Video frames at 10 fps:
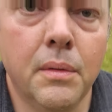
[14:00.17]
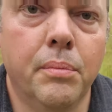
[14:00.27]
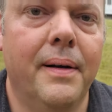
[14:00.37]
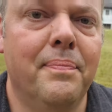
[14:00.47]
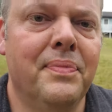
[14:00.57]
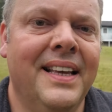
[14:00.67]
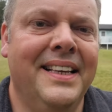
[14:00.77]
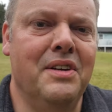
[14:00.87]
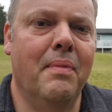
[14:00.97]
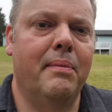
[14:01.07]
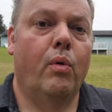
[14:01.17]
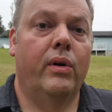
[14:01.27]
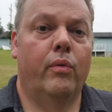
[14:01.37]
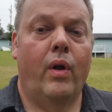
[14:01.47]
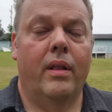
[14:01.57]
But you might be
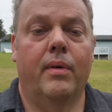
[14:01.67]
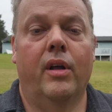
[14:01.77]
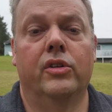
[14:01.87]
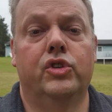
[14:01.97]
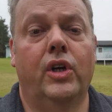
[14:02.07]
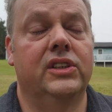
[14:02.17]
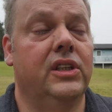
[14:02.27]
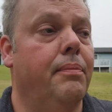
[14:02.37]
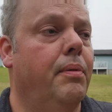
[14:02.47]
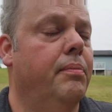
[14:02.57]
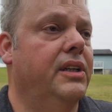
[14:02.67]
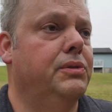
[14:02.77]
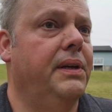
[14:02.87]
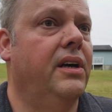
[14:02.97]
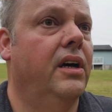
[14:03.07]
wondering why I'm all dressed up, but
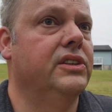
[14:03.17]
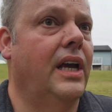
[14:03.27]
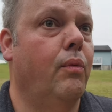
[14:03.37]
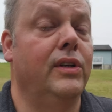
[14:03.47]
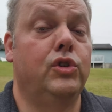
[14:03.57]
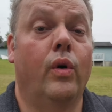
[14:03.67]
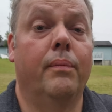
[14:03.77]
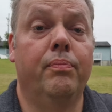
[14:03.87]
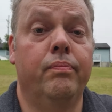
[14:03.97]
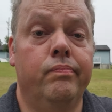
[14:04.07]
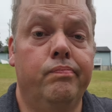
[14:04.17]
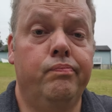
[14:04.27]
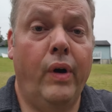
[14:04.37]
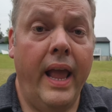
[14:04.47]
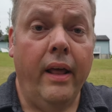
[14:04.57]
it's because I went to a
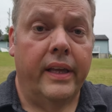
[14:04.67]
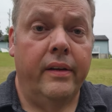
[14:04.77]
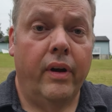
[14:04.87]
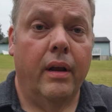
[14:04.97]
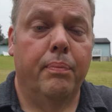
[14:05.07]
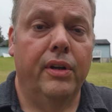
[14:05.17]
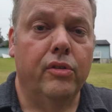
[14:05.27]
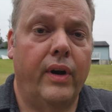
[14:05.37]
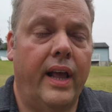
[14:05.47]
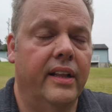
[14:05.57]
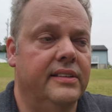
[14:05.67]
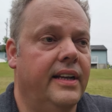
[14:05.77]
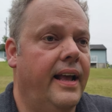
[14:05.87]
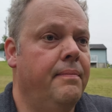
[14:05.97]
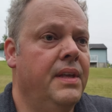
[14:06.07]
rally, right? A political rally
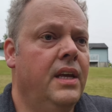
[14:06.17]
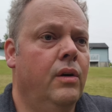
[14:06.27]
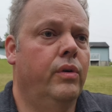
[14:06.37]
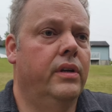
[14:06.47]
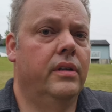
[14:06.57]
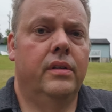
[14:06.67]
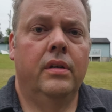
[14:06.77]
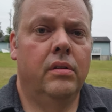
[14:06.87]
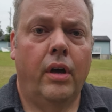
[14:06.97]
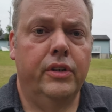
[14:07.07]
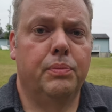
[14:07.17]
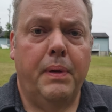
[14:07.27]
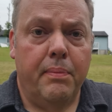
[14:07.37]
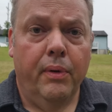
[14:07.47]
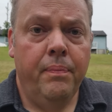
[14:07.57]
today with hundreds of
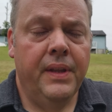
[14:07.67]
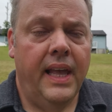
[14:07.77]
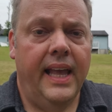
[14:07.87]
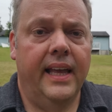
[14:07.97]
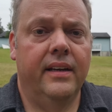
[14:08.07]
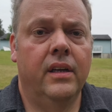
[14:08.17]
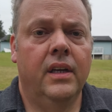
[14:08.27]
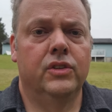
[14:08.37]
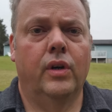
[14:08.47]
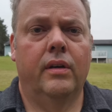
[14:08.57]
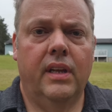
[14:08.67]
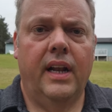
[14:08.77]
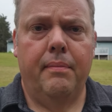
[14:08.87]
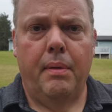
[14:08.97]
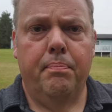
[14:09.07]
people. And so I
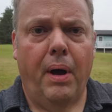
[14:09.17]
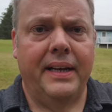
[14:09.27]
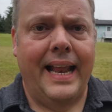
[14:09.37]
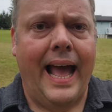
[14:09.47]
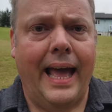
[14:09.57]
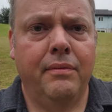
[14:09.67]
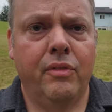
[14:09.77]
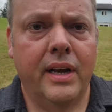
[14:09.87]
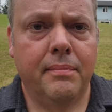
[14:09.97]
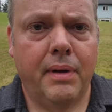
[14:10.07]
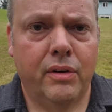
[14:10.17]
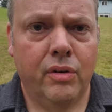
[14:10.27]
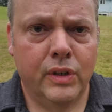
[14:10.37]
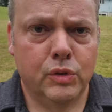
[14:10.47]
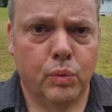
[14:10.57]
had my button on, right? My
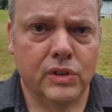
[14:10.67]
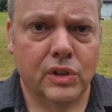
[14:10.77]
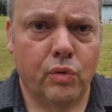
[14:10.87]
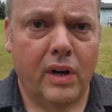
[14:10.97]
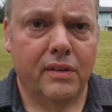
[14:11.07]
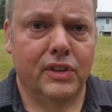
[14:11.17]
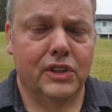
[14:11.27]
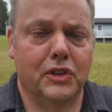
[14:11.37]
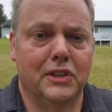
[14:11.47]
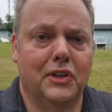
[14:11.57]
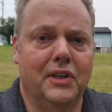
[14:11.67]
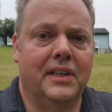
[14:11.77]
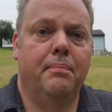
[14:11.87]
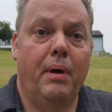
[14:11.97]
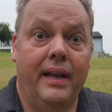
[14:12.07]
Rich Wilson running for district
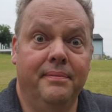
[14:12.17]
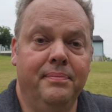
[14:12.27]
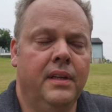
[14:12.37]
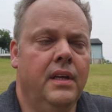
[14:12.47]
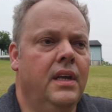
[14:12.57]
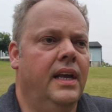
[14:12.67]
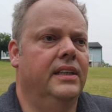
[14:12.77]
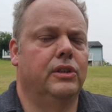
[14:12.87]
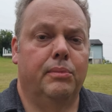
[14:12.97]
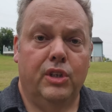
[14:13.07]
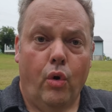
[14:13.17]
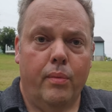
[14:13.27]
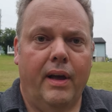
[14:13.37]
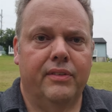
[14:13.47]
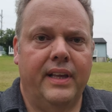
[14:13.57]
attorney button. And some of you know
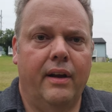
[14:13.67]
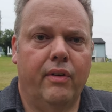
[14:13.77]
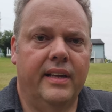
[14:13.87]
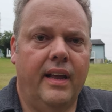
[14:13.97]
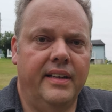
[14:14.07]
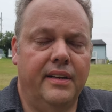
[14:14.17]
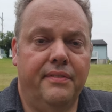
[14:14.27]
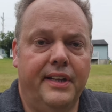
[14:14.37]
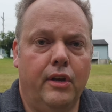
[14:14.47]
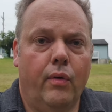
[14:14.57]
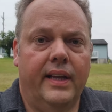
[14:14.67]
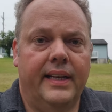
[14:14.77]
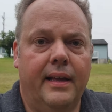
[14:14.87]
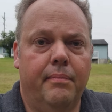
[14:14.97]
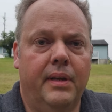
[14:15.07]
about that, right? I did a video on
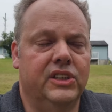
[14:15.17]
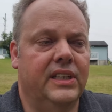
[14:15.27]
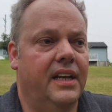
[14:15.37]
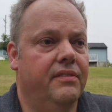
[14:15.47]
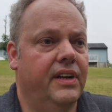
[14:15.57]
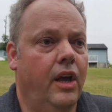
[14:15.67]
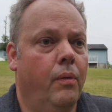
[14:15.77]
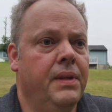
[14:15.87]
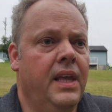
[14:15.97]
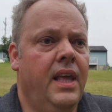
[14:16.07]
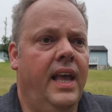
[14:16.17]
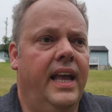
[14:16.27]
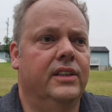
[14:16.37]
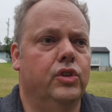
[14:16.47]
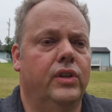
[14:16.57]
that and mentioned that in a video.
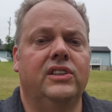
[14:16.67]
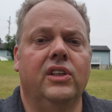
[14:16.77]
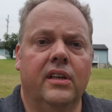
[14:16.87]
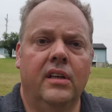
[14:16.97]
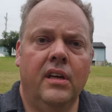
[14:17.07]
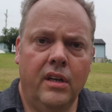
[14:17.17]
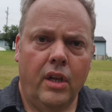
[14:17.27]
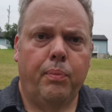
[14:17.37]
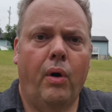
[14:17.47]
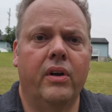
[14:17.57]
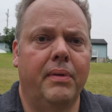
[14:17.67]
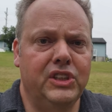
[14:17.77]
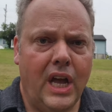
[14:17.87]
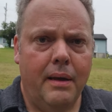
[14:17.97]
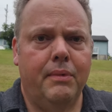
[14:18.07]
And so that's another part of my
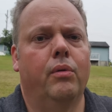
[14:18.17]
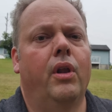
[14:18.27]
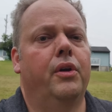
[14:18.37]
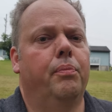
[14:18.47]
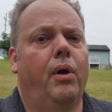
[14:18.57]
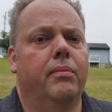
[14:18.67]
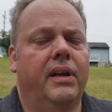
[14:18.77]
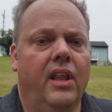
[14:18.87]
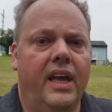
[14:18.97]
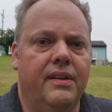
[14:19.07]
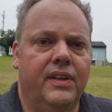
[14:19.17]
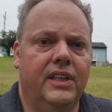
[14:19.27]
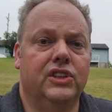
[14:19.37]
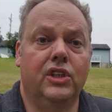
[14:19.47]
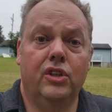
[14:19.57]
job now, another part of my life. In
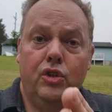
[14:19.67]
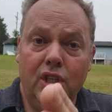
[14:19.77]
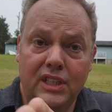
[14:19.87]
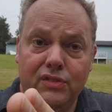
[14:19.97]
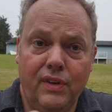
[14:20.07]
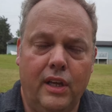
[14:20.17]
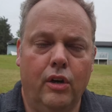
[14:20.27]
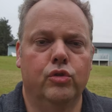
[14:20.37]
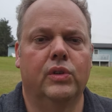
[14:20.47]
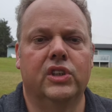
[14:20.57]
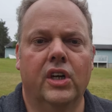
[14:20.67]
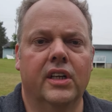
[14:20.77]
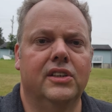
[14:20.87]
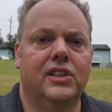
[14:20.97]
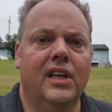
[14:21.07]
addition to these videos, which are going
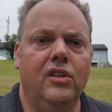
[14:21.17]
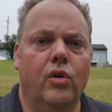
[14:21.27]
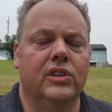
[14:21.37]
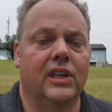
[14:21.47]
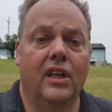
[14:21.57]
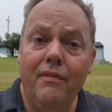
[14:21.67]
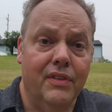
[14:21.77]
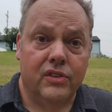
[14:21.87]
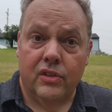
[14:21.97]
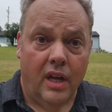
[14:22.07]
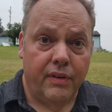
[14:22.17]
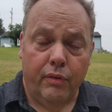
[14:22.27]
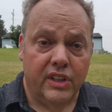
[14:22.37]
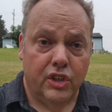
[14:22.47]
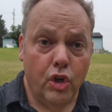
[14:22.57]
to continue because I love this stuff. I
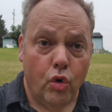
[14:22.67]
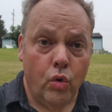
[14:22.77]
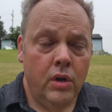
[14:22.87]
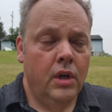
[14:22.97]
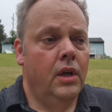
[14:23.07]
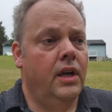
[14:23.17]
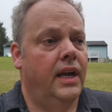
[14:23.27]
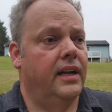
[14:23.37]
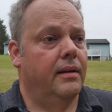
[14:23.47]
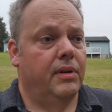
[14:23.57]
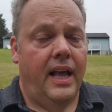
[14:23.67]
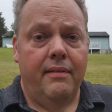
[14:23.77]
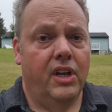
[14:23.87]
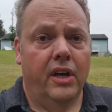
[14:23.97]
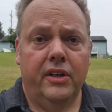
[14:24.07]
really do. And I'm an
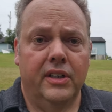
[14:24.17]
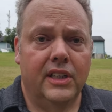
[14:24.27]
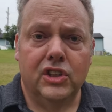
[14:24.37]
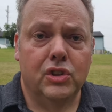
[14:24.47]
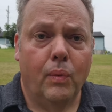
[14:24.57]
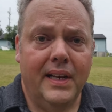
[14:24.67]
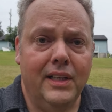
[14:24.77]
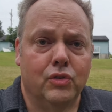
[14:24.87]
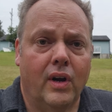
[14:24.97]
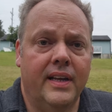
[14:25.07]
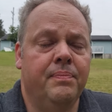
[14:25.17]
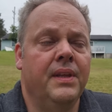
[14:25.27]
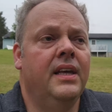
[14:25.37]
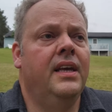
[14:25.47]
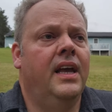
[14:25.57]
avid hunter and that's just the way it is, right?
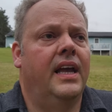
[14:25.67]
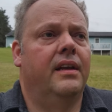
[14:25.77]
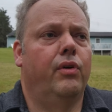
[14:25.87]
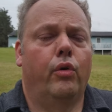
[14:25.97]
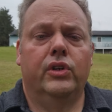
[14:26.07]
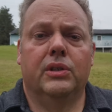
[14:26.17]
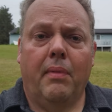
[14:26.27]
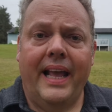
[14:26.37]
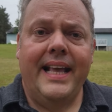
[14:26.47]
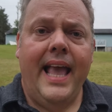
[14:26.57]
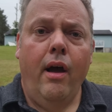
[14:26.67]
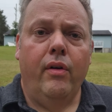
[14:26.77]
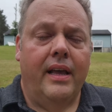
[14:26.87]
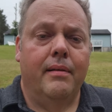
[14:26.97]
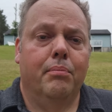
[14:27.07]
And voters in my
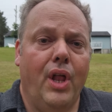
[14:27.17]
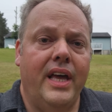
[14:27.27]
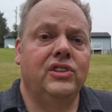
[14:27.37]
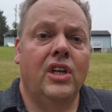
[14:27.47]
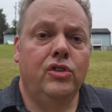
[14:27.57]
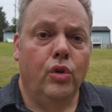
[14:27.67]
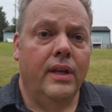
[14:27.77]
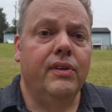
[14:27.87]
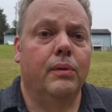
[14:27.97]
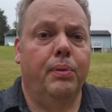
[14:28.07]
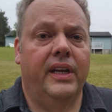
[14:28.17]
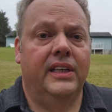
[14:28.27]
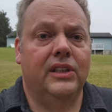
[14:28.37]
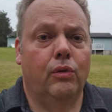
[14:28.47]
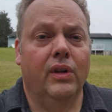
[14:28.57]
county, I am blessed to live in a
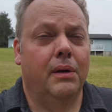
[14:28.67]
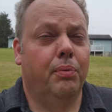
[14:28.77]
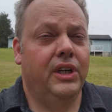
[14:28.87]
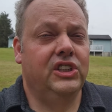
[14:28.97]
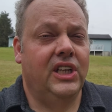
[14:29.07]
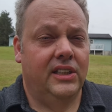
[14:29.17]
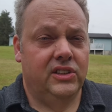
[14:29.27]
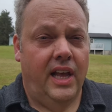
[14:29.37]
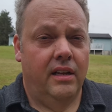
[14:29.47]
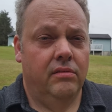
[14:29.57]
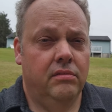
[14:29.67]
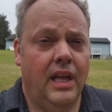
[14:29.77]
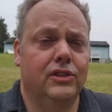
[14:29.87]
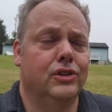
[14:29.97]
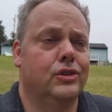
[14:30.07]
place that really appreciates that.
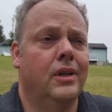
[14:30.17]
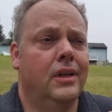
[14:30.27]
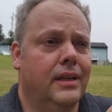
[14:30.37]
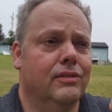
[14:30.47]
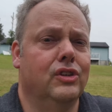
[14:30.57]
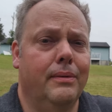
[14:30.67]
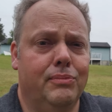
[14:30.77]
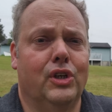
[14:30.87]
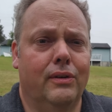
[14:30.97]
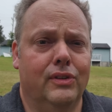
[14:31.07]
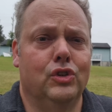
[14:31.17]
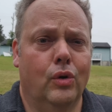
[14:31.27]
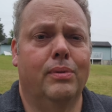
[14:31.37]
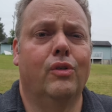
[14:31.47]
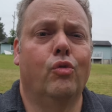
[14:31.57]
Not just gives lip service
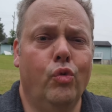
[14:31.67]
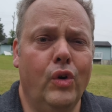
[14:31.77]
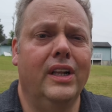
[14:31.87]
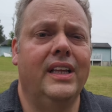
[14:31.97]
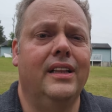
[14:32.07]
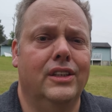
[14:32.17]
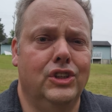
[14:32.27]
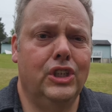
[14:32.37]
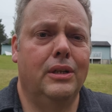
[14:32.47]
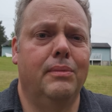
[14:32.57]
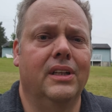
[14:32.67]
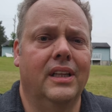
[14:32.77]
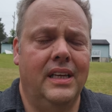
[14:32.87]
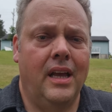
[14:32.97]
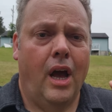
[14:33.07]
to it, but really
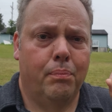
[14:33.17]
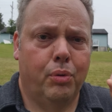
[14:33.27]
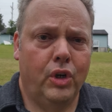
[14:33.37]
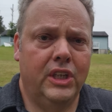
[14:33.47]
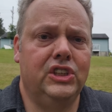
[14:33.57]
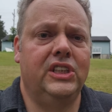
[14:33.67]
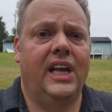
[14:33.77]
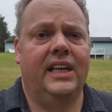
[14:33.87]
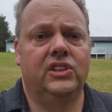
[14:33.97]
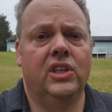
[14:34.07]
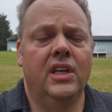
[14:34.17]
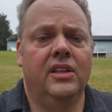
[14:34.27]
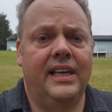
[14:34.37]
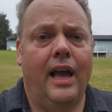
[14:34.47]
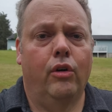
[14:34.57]
legitimately appreciates
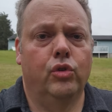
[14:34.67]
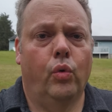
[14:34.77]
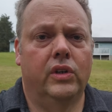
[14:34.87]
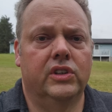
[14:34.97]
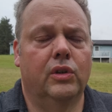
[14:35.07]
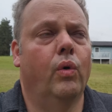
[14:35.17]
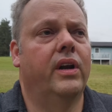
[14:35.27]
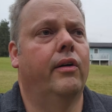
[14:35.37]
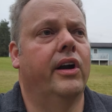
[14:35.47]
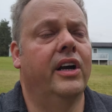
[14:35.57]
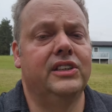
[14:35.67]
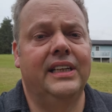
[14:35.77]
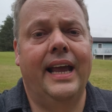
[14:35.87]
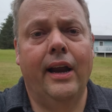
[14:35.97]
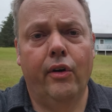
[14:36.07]
the outdoors and what our
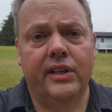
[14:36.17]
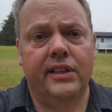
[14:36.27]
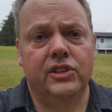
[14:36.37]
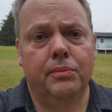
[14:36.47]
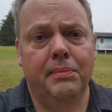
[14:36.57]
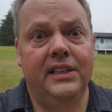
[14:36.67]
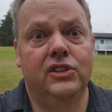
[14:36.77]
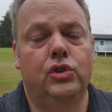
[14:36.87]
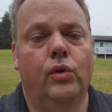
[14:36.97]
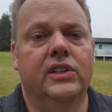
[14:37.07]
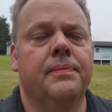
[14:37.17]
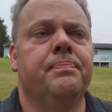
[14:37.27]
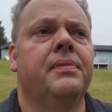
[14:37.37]
hunting heritage means to us.